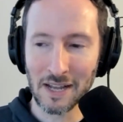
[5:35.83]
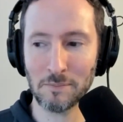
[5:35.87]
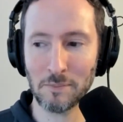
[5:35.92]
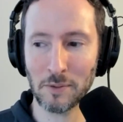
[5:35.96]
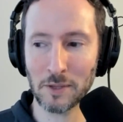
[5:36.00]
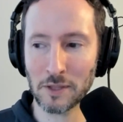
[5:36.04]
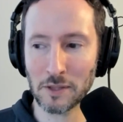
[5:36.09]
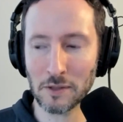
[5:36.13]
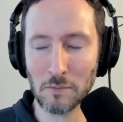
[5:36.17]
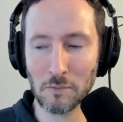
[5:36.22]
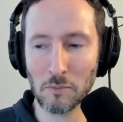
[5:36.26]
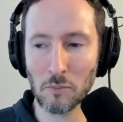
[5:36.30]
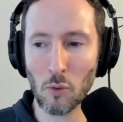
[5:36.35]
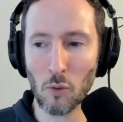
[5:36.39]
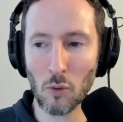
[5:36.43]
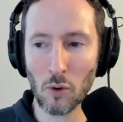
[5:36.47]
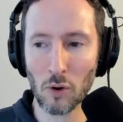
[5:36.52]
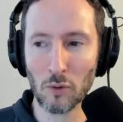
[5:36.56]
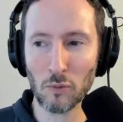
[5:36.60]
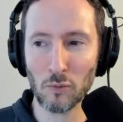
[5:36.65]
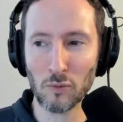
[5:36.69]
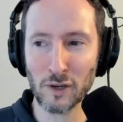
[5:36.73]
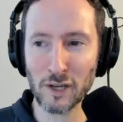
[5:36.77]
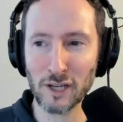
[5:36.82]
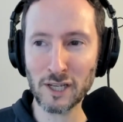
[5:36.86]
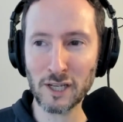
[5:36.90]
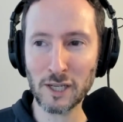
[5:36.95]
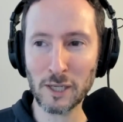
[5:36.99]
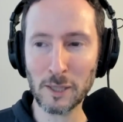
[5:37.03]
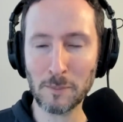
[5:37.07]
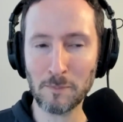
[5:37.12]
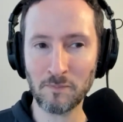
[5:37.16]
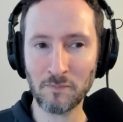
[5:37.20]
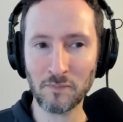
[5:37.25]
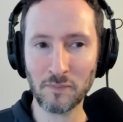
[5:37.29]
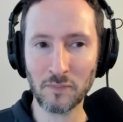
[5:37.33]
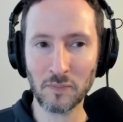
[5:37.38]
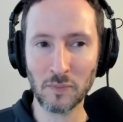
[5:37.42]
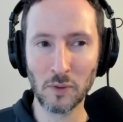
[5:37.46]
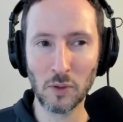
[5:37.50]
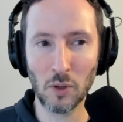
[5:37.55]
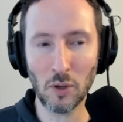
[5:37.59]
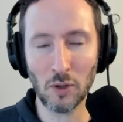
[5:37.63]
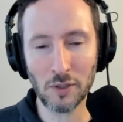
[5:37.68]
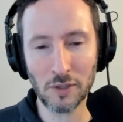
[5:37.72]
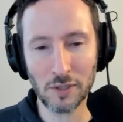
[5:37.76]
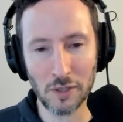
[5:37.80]
But the more we
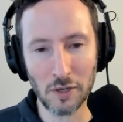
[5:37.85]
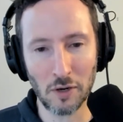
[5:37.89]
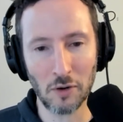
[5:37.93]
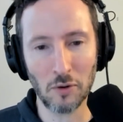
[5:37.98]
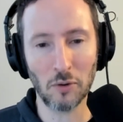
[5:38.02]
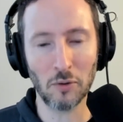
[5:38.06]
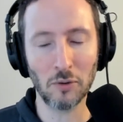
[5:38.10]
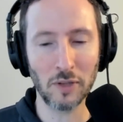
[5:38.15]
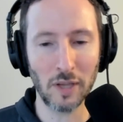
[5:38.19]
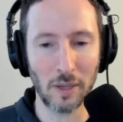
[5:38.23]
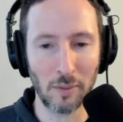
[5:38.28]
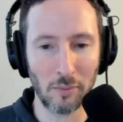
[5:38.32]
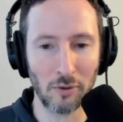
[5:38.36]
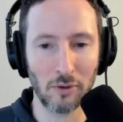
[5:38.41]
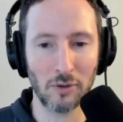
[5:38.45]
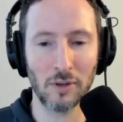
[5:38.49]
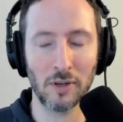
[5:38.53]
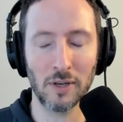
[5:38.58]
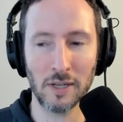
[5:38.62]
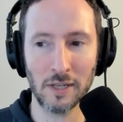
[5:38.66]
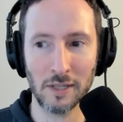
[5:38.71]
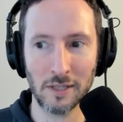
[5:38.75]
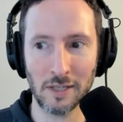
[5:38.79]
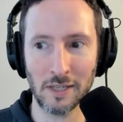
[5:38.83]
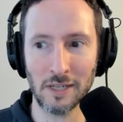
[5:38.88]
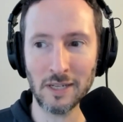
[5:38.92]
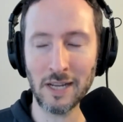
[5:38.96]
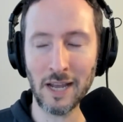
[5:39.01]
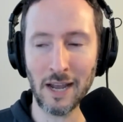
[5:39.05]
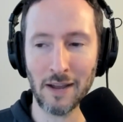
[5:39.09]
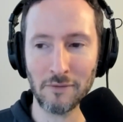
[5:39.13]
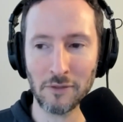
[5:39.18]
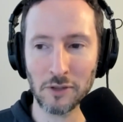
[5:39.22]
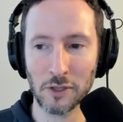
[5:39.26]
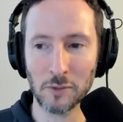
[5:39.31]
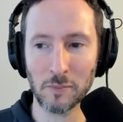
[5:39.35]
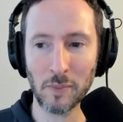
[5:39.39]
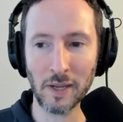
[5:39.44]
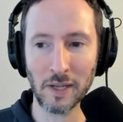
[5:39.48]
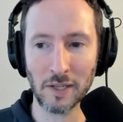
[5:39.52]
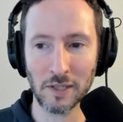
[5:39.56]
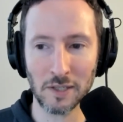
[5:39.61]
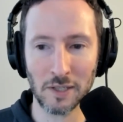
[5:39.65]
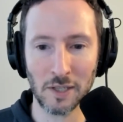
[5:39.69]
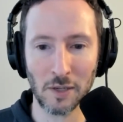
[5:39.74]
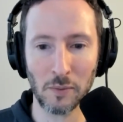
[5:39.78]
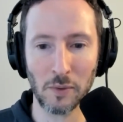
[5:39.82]
looked in our old neighborhood and it didn't have the
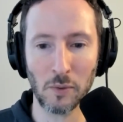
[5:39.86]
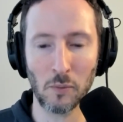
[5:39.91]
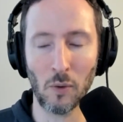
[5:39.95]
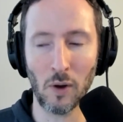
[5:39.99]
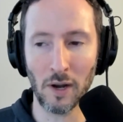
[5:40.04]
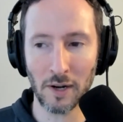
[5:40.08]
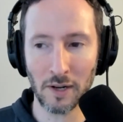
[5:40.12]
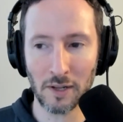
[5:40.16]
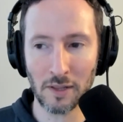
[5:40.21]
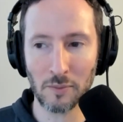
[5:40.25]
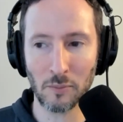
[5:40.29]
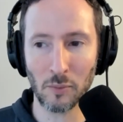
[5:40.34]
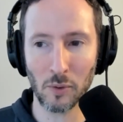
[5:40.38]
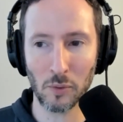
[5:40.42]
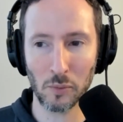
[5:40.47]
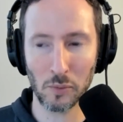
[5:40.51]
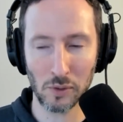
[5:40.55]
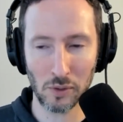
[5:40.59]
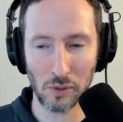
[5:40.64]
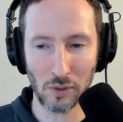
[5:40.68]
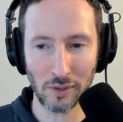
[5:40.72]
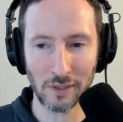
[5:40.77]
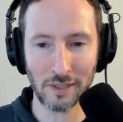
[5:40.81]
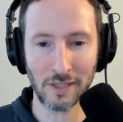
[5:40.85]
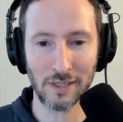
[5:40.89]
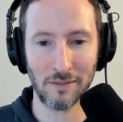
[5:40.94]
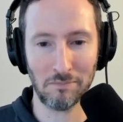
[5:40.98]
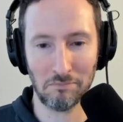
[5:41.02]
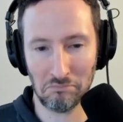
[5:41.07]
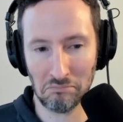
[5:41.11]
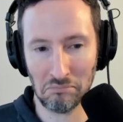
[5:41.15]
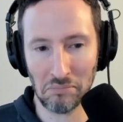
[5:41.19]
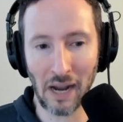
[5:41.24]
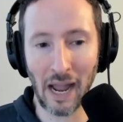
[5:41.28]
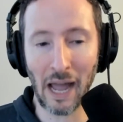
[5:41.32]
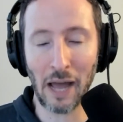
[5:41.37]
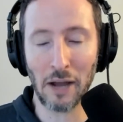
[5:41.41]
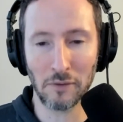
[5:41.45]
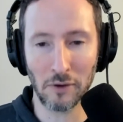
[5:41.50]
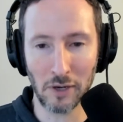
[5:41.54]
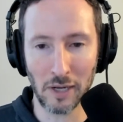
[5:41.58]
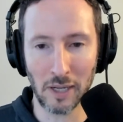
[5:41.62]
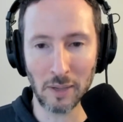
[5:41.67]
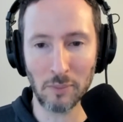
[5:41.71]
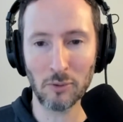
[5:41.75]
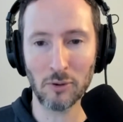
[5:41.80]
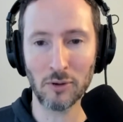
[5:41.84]
spaces that we wanted, the more we looked out of
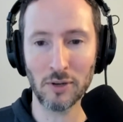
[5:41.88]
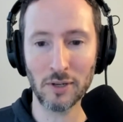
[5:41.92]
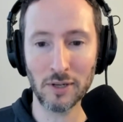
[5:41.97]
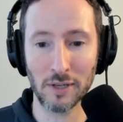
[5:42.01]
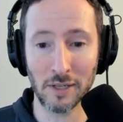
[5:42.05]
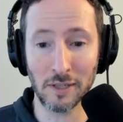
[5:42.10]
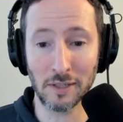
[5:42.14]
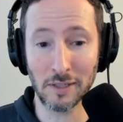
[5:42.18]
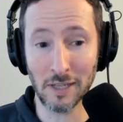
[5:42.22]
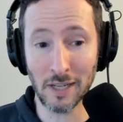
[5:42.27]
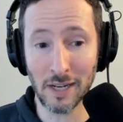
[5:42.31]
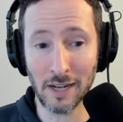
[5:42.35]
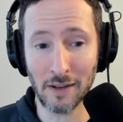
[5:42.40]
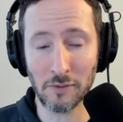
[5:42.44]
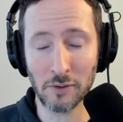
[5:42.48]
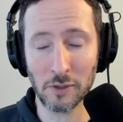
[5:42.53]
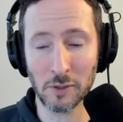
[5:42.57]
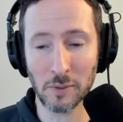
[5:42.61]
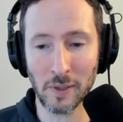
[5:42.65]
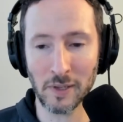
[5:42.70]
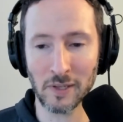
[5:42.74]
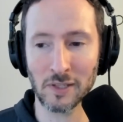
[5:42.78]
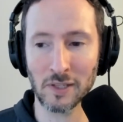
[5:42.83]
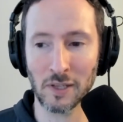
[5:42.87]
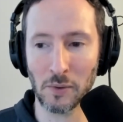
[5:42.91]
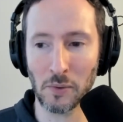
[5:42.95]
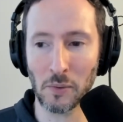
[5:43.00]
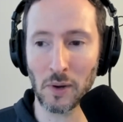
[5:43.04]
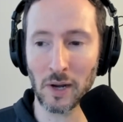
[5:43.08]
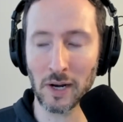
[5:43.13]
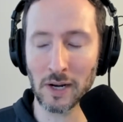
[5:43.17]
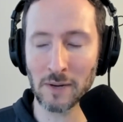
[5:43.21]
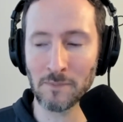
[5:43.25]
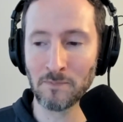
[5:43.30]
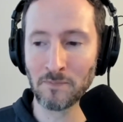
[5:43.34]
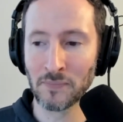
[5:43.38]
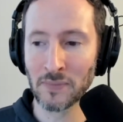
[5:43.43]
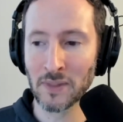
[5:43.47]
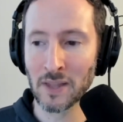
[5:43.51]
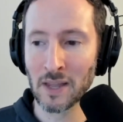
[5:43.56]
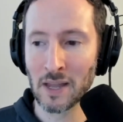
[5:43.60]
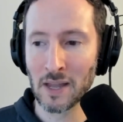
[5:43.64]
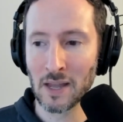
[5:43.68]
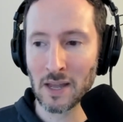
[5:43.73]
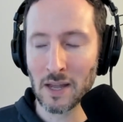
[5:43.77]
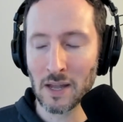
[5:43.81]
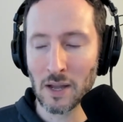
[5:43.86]
our neighborhood and it did have the spaces that we wanted,
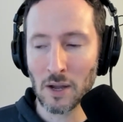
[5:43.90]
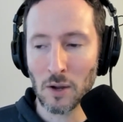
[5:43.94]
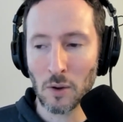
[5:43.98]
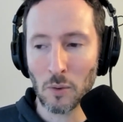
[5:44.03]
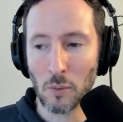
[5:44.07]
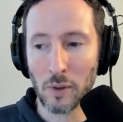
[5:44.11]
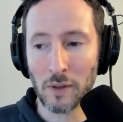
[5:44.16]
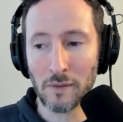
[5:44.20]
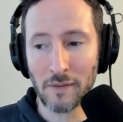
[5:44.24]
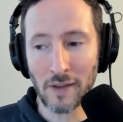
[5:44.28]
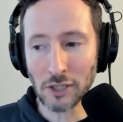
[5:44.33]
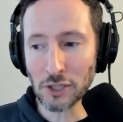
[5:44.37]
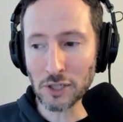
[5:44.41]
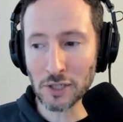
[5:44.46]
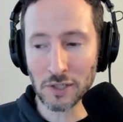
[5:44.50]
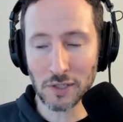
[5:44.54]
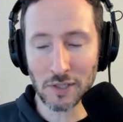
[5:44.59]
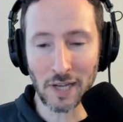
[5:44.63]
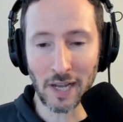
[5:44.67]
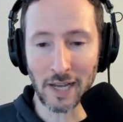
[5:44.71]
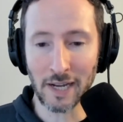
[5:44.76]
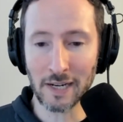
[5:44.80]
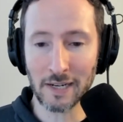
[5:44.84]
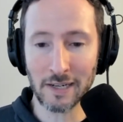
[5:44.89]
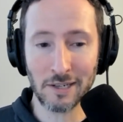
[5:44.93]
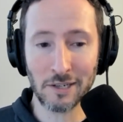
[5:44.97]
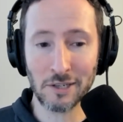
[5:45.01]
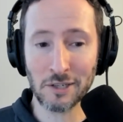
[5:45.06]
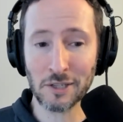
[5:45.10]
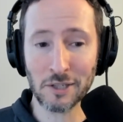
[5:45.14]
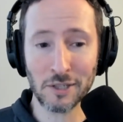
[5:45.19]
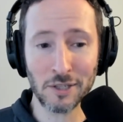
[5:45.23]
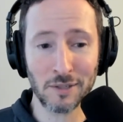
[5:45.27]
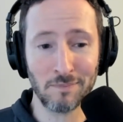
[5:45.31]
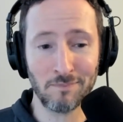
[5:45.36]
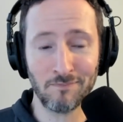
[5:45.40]
we eventually decided to just